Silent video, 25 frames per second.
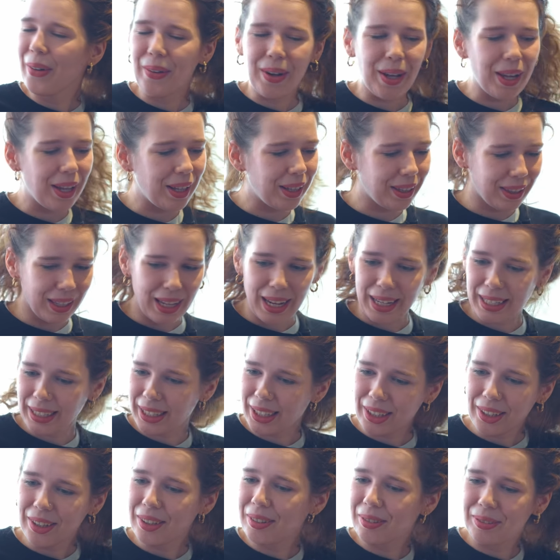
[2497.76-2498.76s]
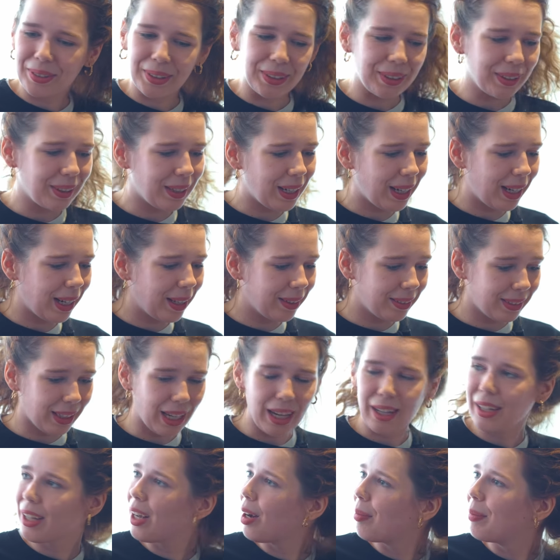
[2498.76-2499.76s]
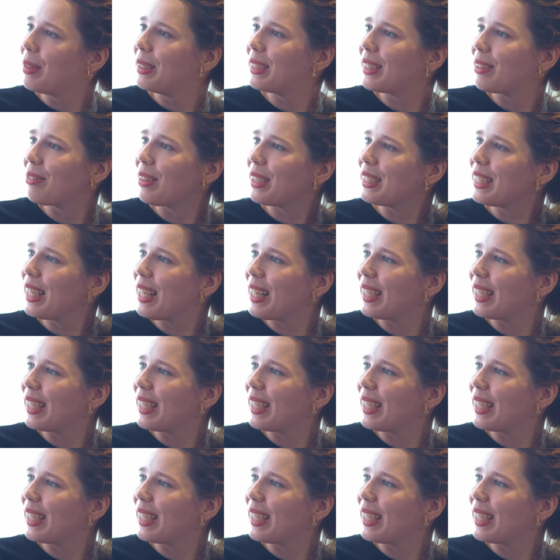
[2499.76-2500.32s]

Well, thank you for uh, yeah coming to visit